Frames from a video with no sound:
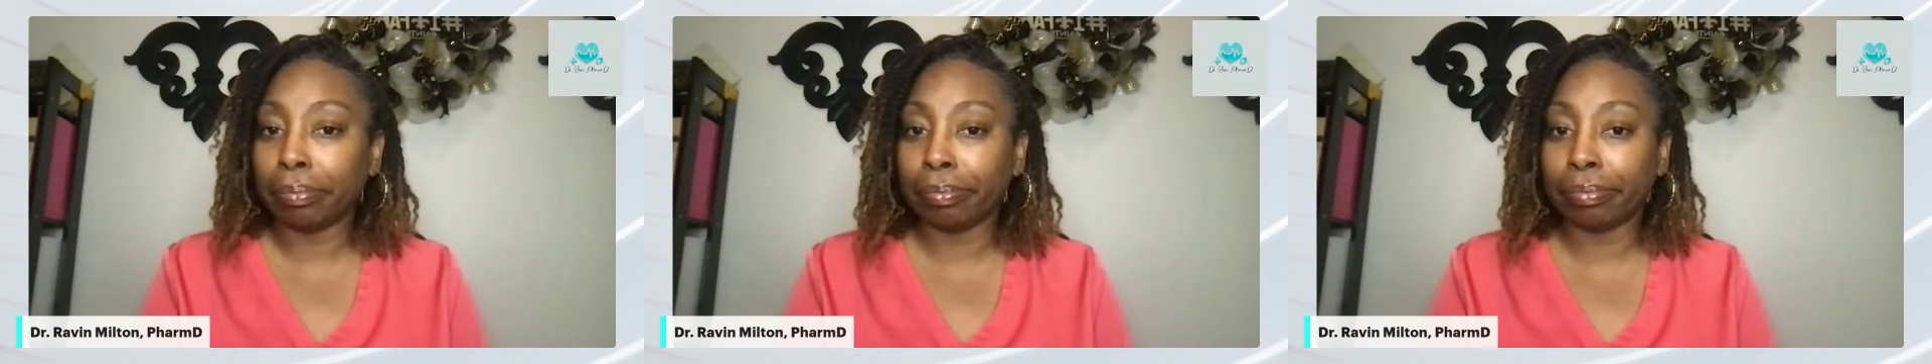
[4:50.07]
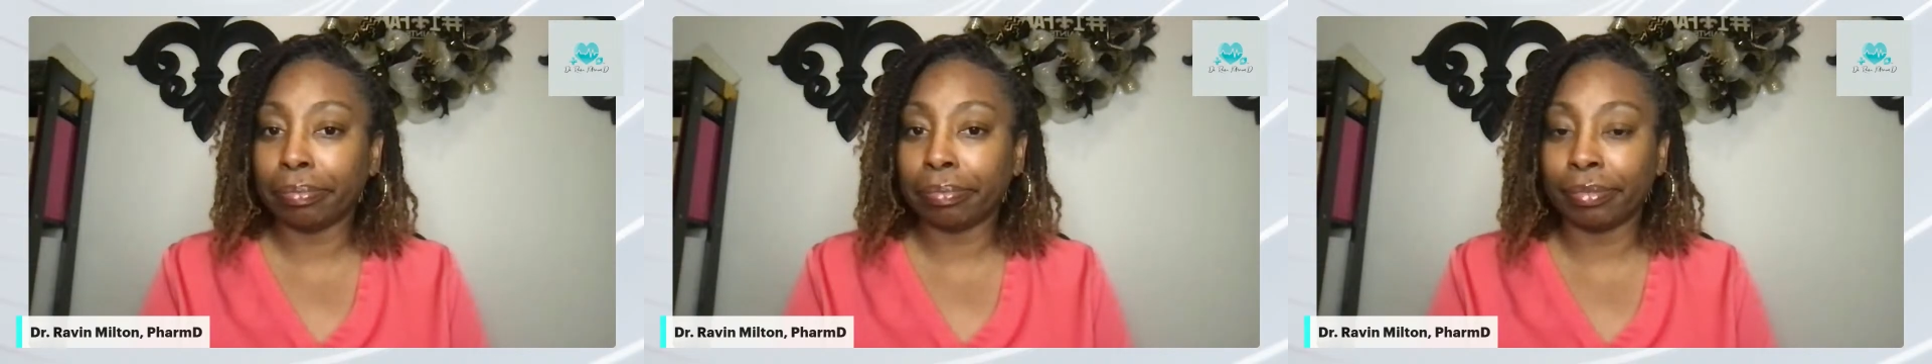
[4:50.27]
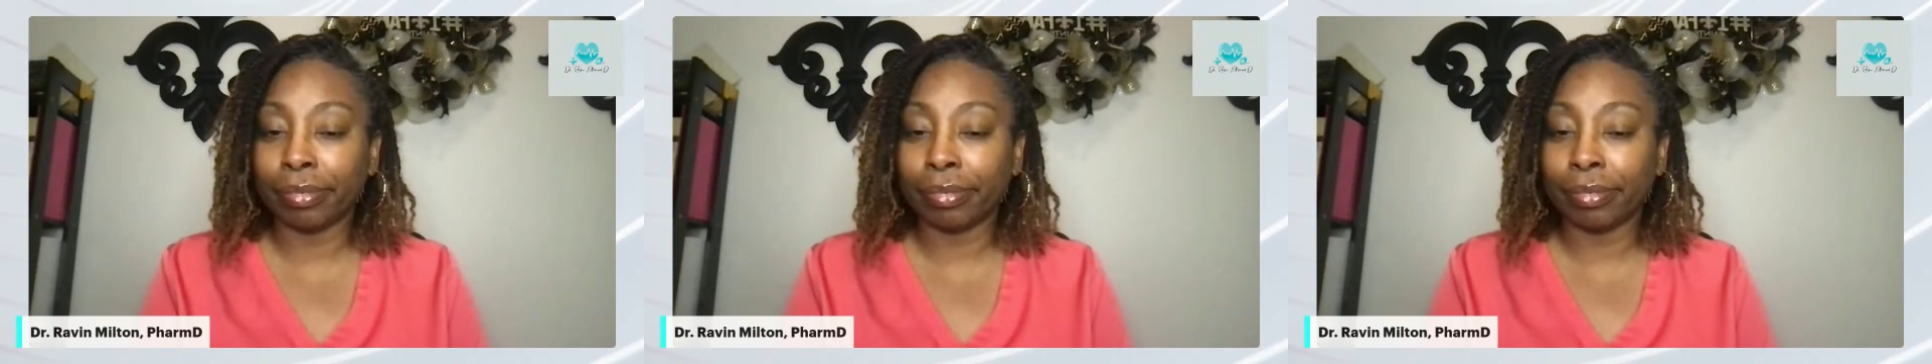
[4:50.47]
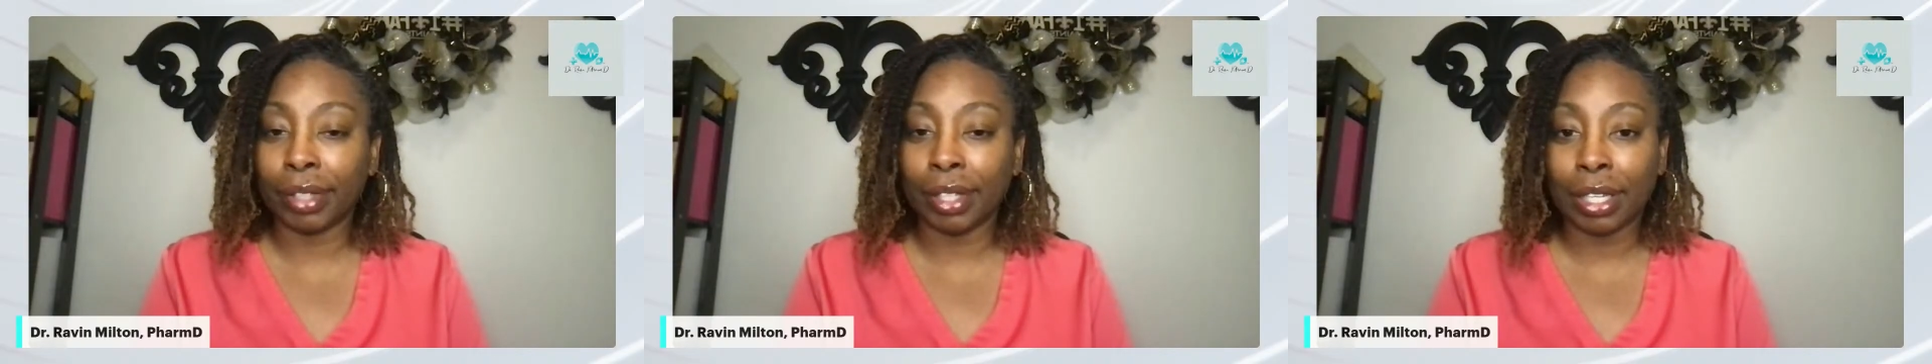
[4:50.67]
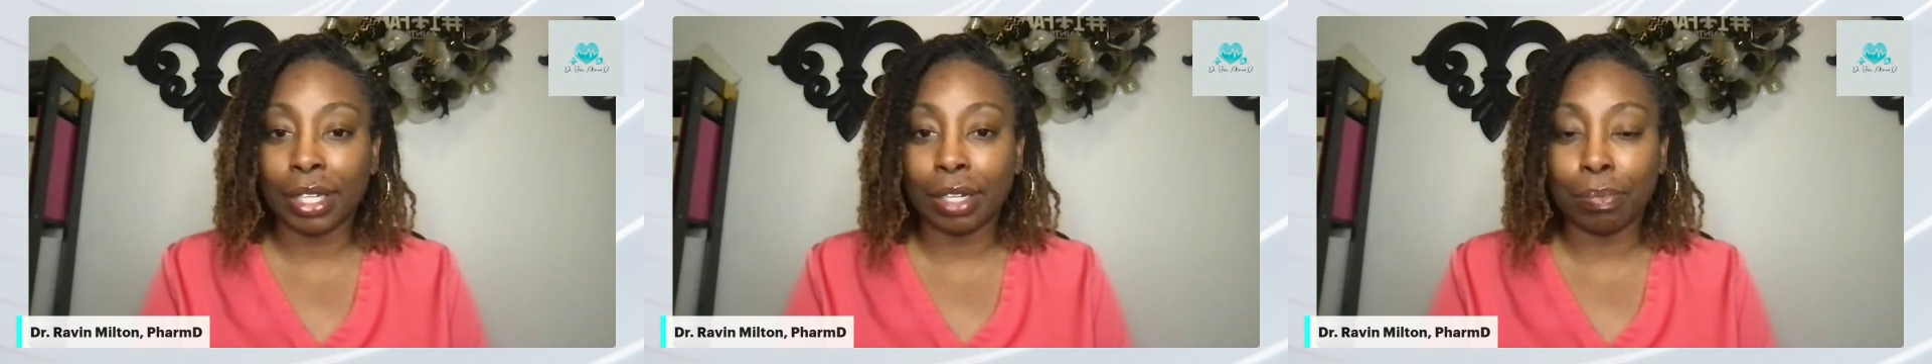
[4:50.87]

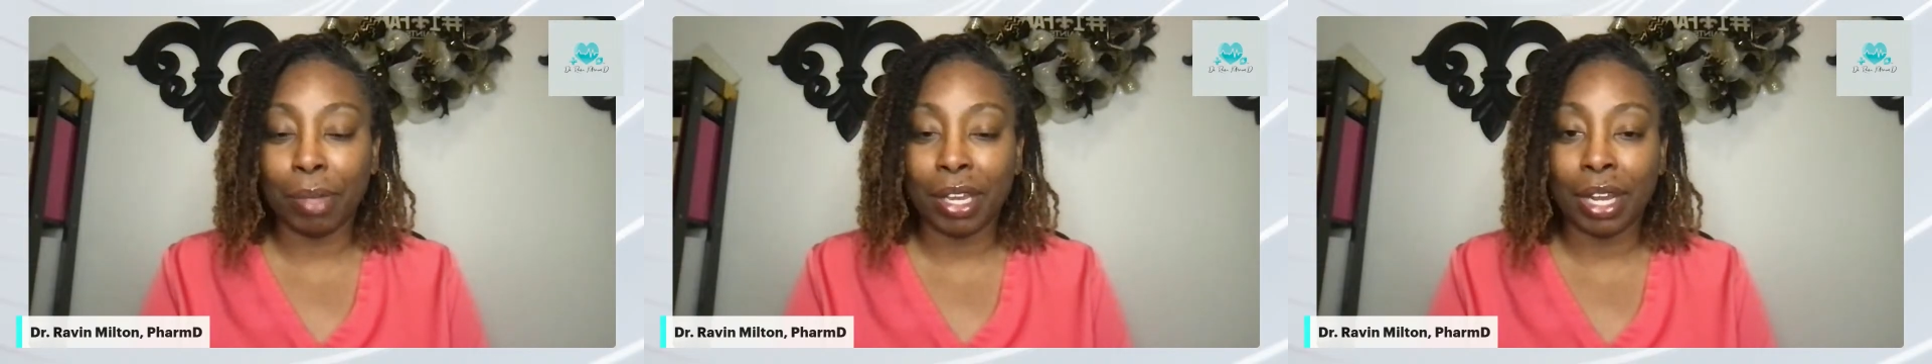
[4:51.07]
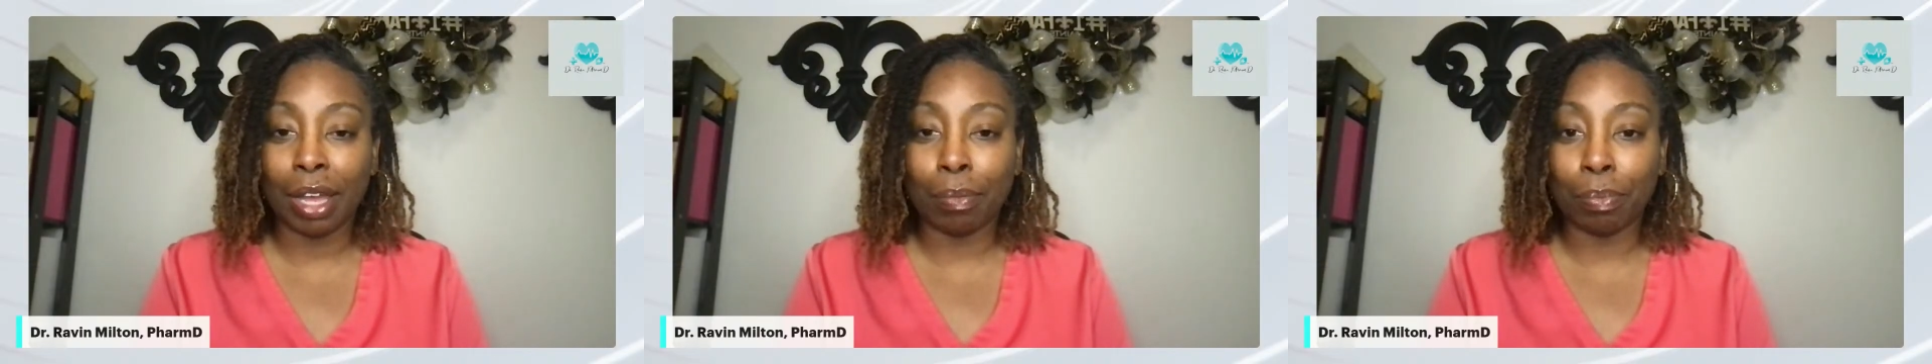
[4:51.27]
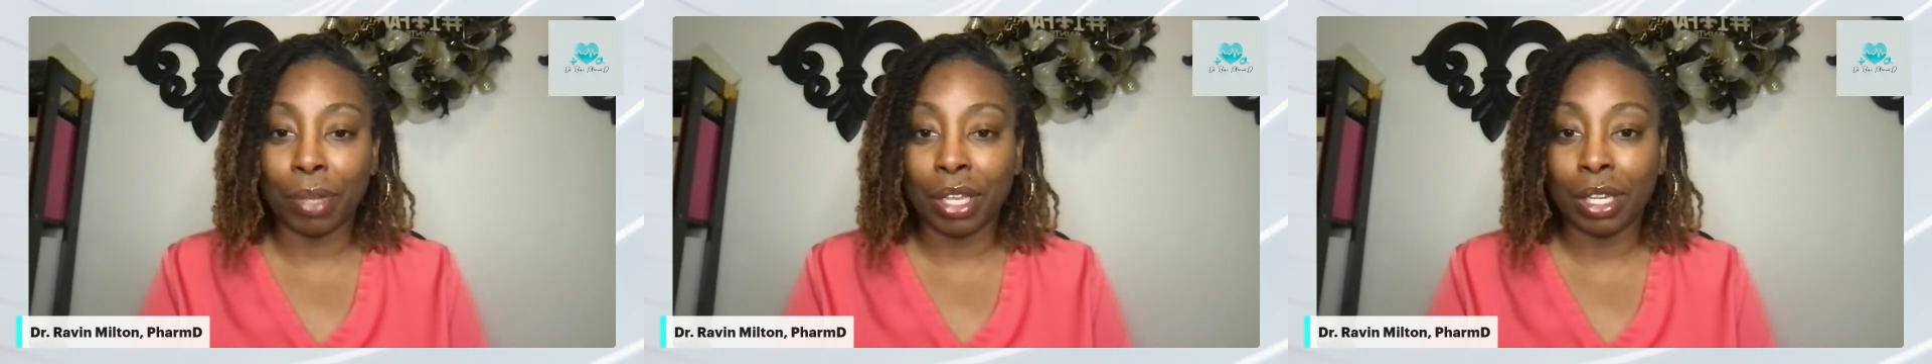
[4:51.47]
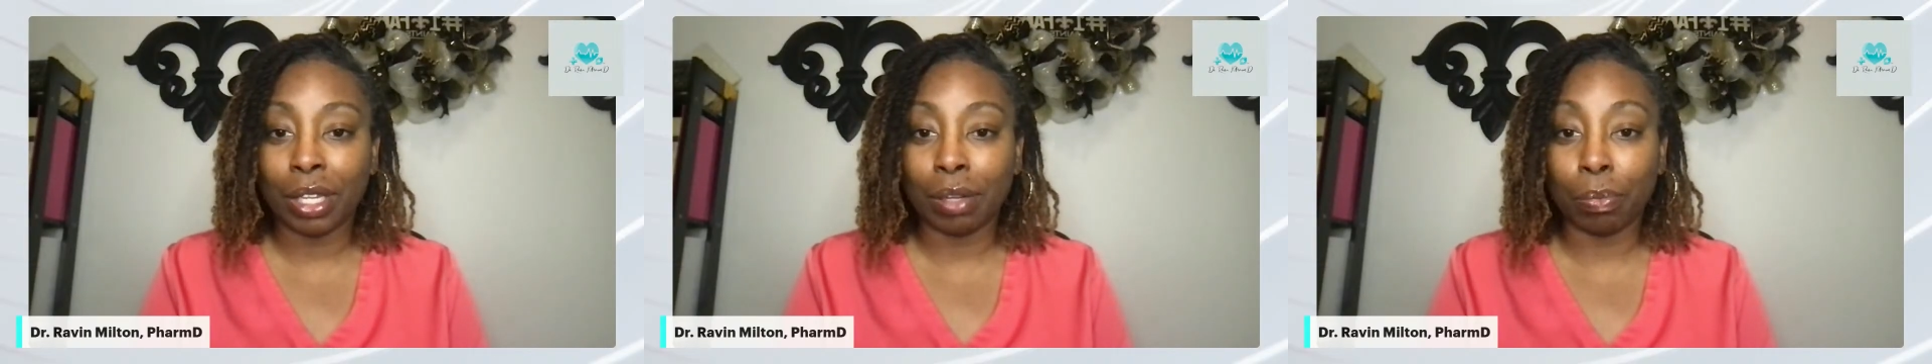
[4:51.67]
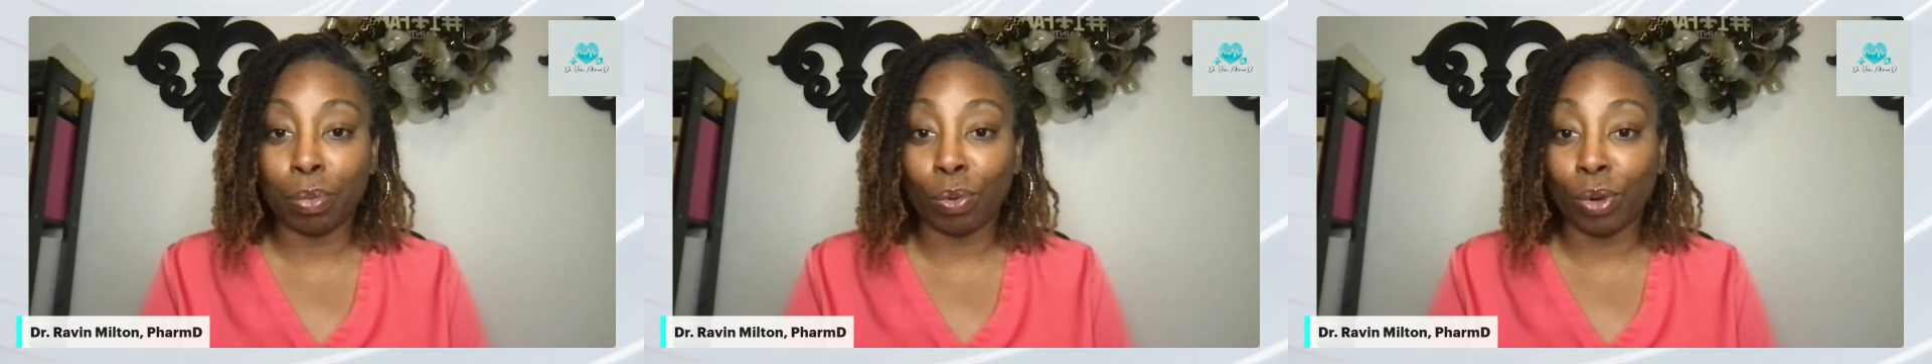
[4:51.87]
this may not be the
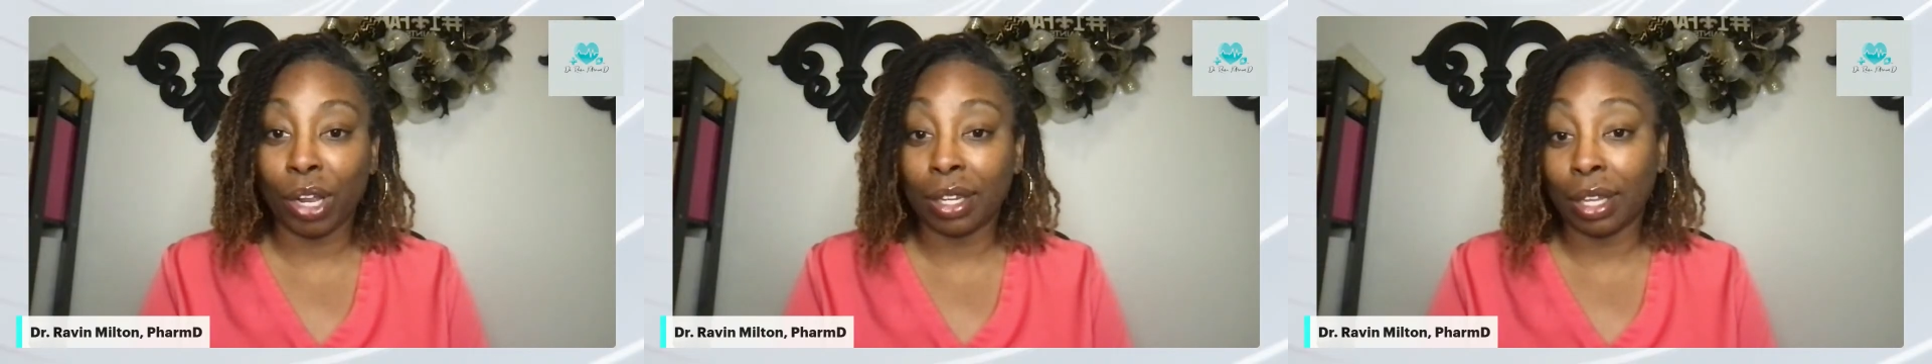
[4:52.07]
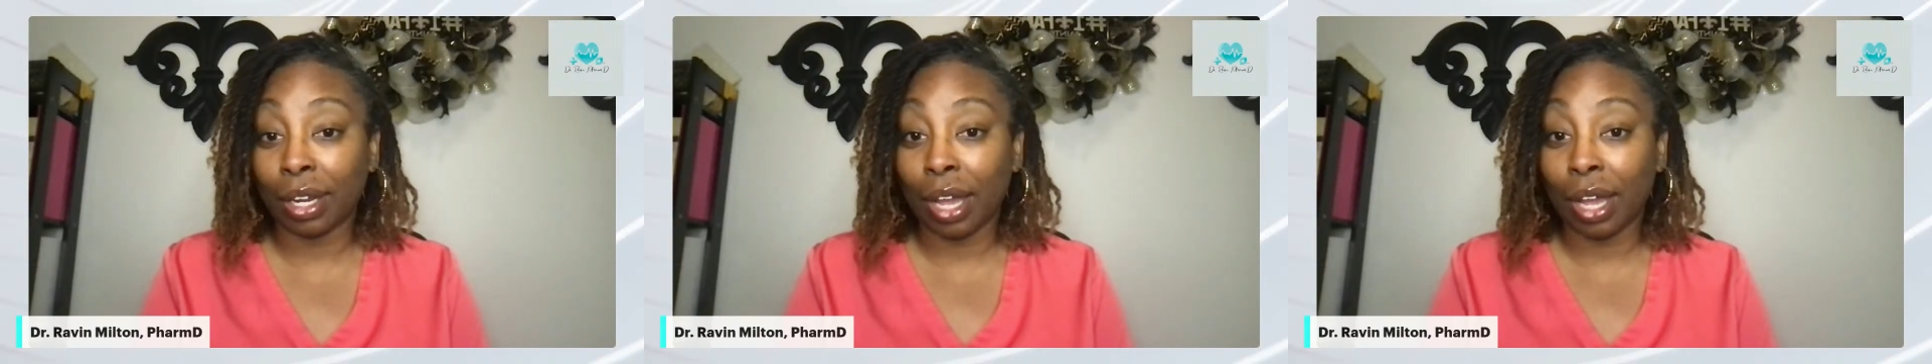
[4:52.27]
brand